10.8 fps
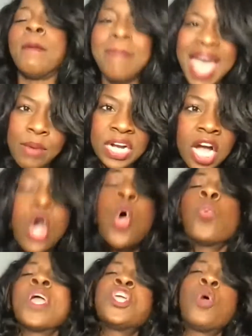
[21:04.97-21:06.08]
America,
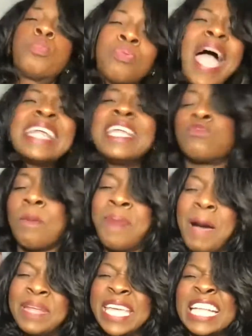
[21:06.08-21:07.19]
when you pregnant
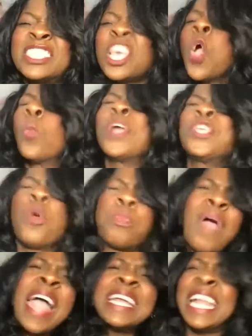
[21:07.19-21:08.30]
Republicans, when you
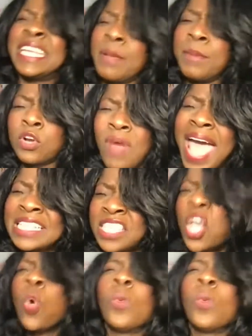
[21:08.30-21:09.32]
pregnant Democrats,